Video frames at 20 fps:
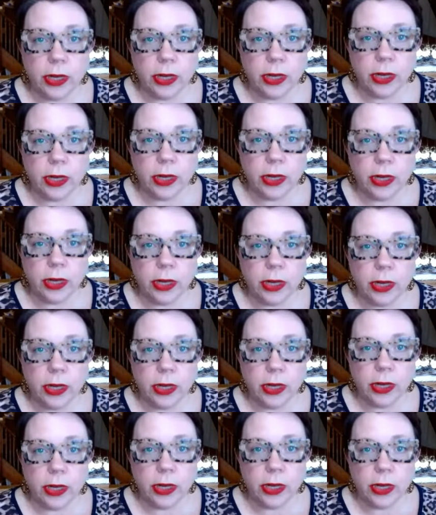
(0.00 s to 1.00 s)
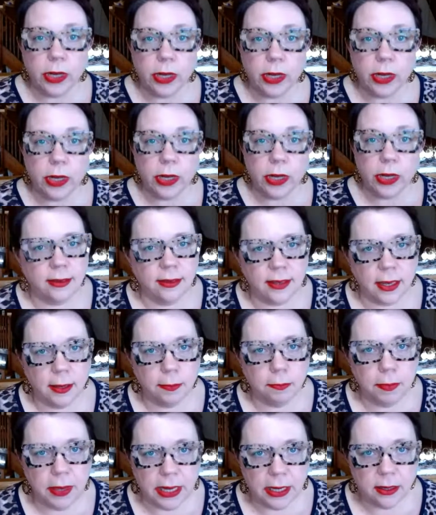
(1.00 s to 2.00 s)
who just specializes in
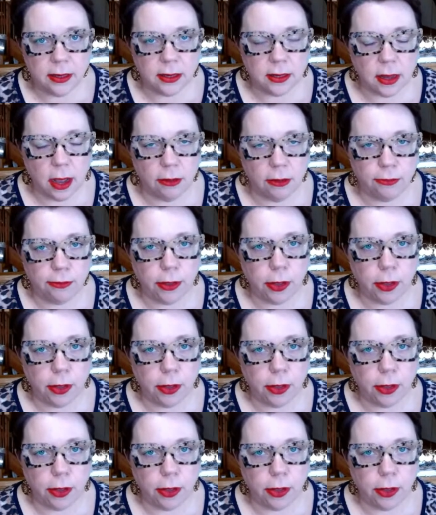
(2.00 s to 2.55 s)
bead stuff.